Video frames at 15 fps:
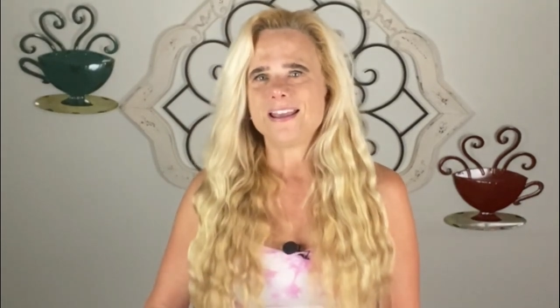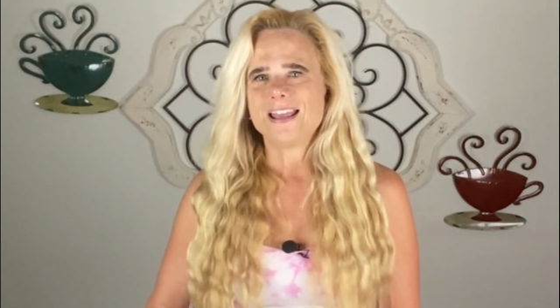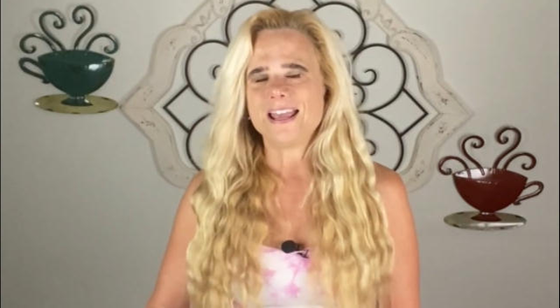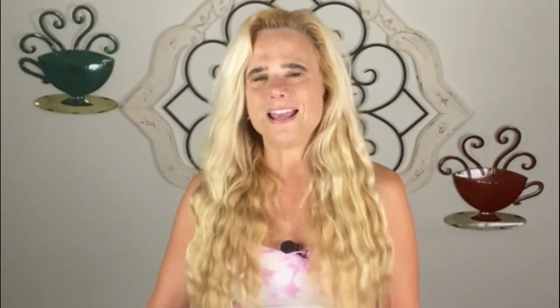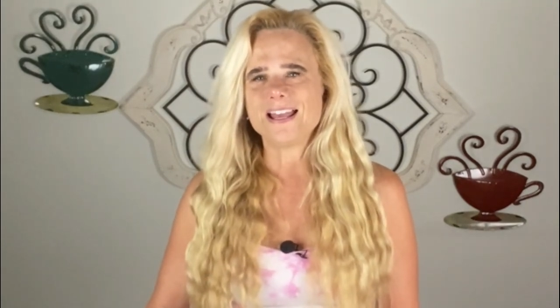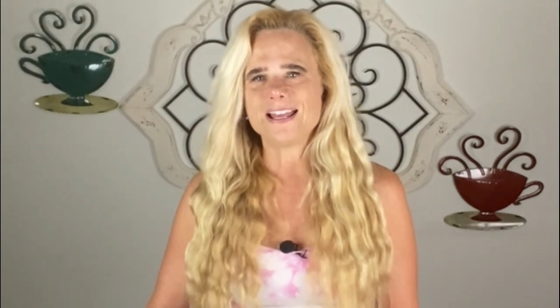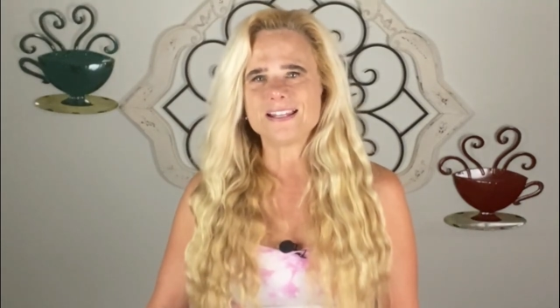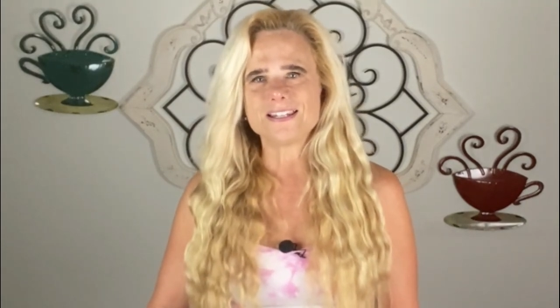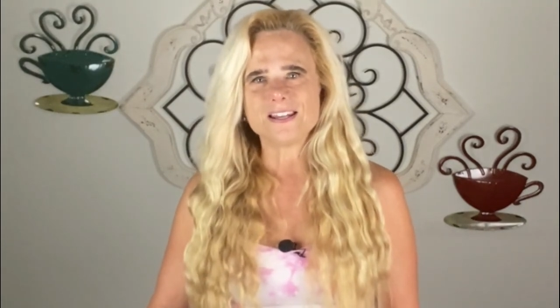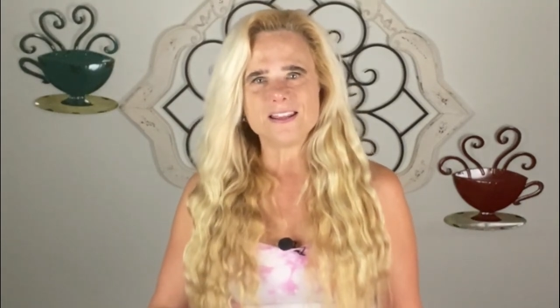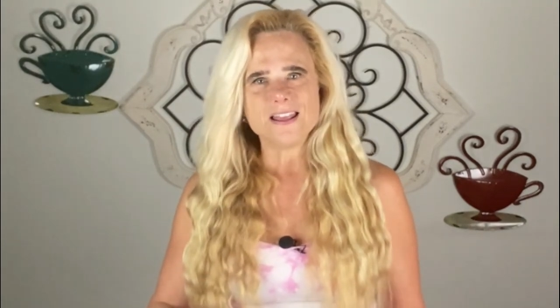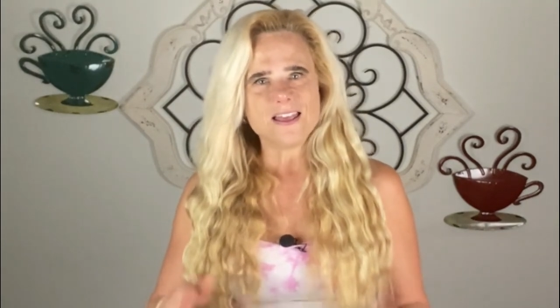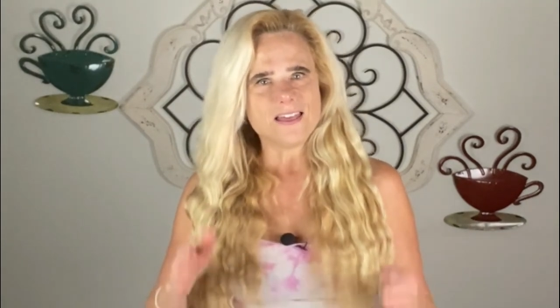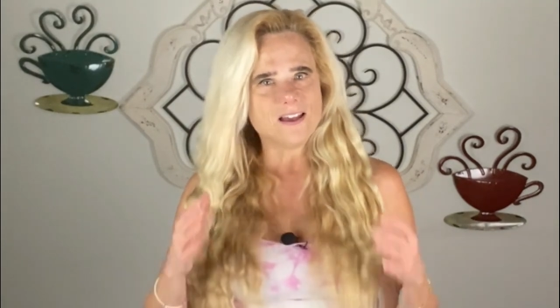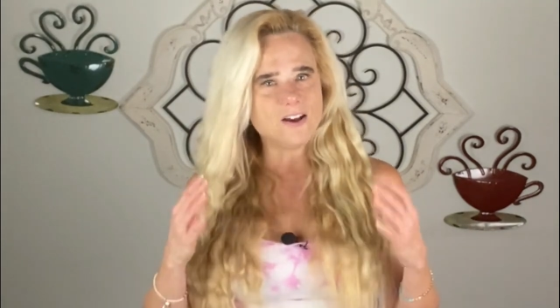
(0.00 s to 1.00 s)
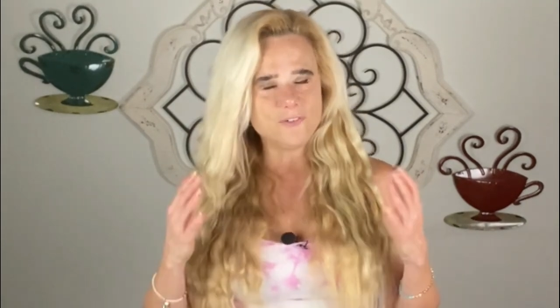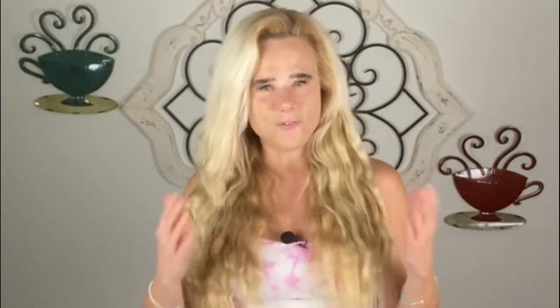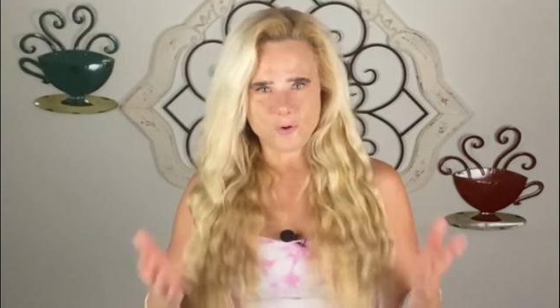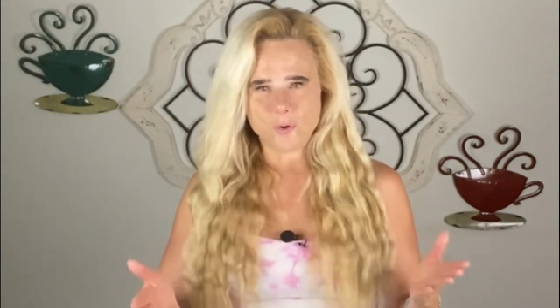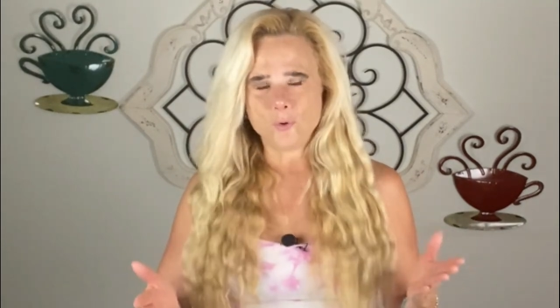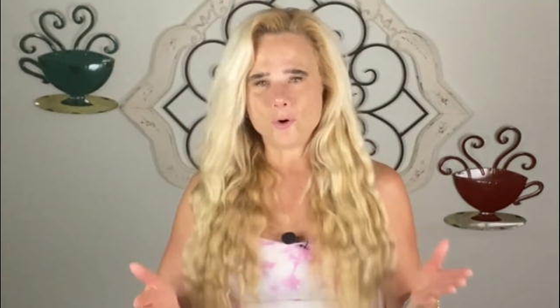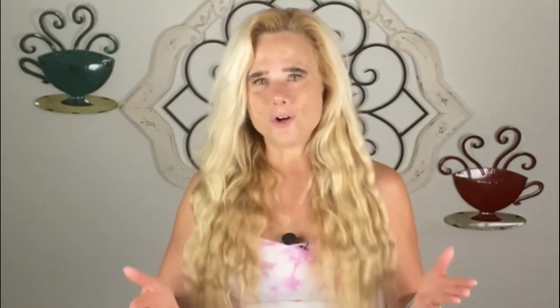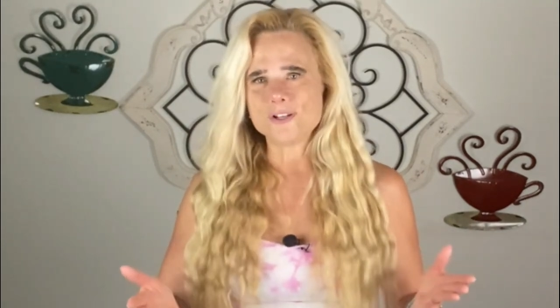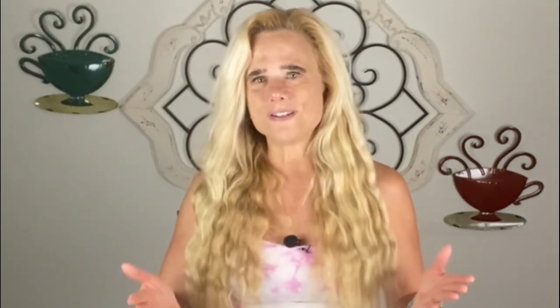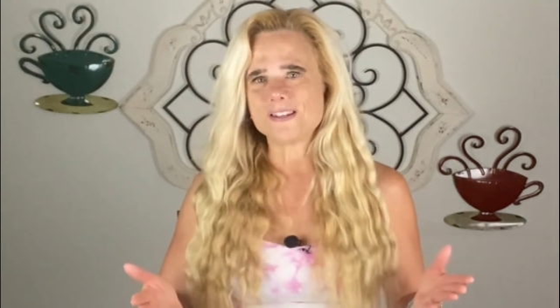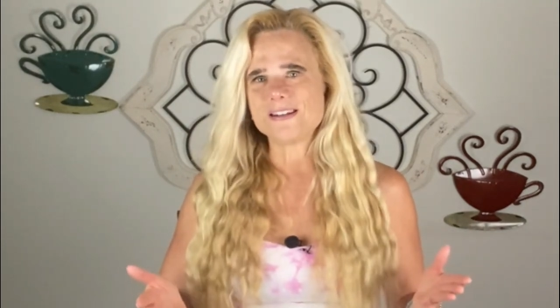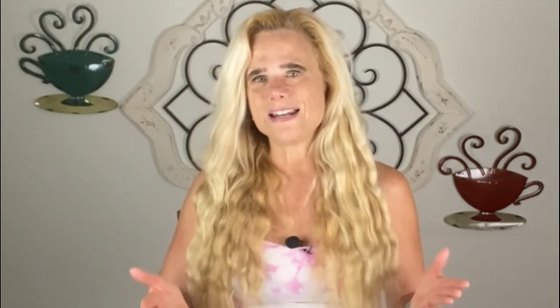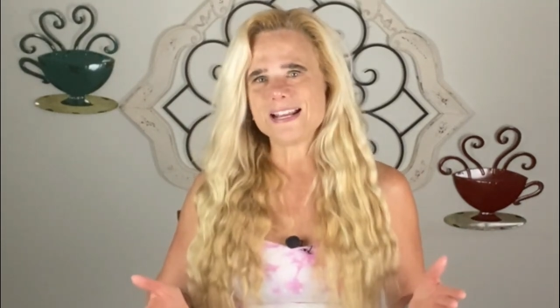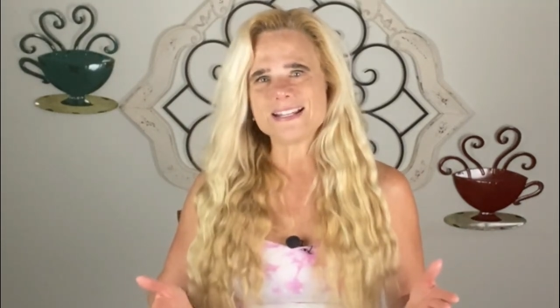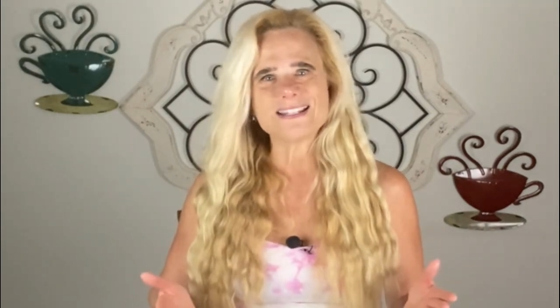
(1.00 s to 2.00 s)
And of course,
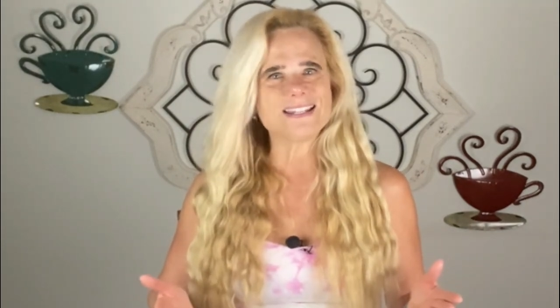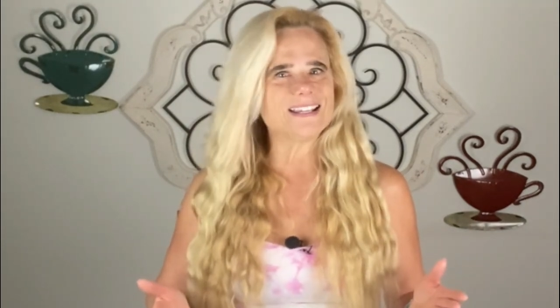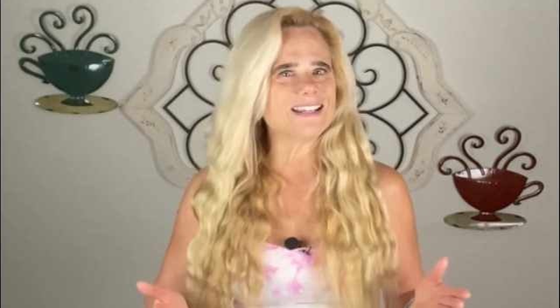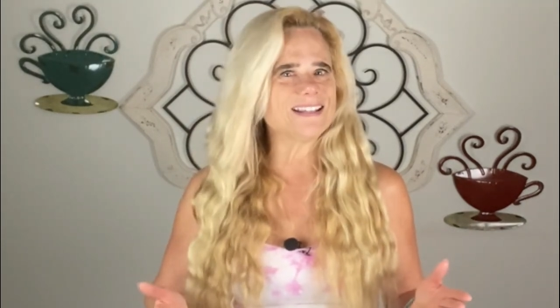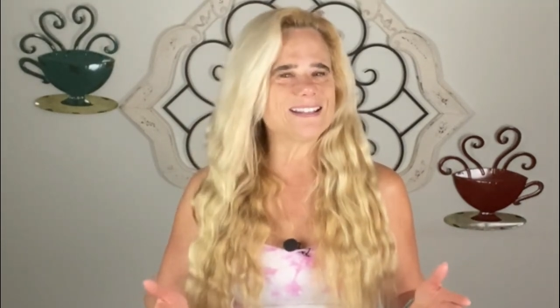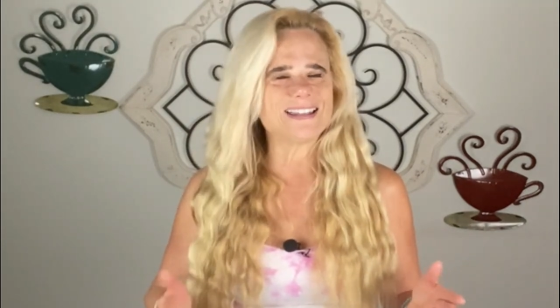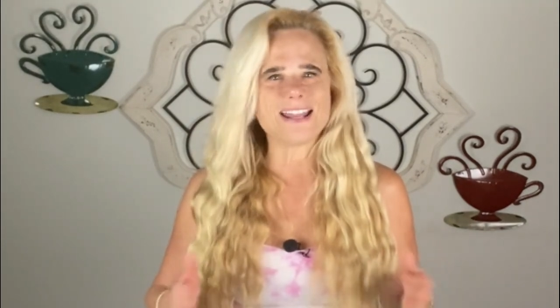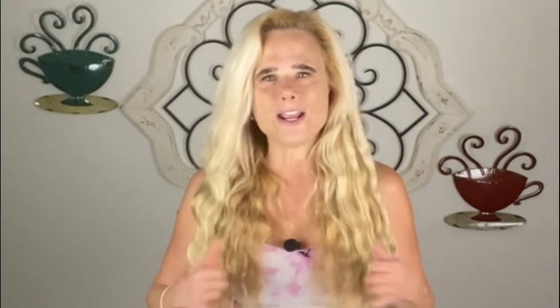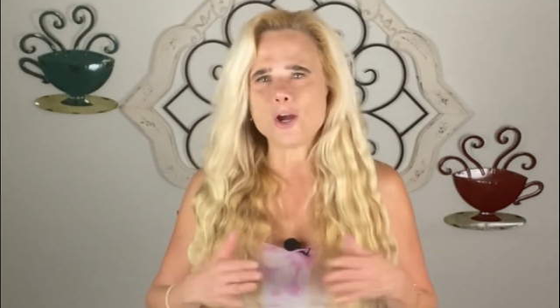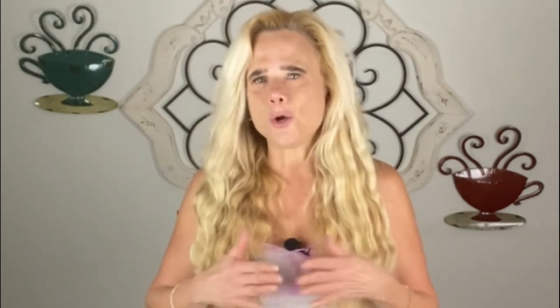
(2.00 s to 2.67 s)
the next thing is they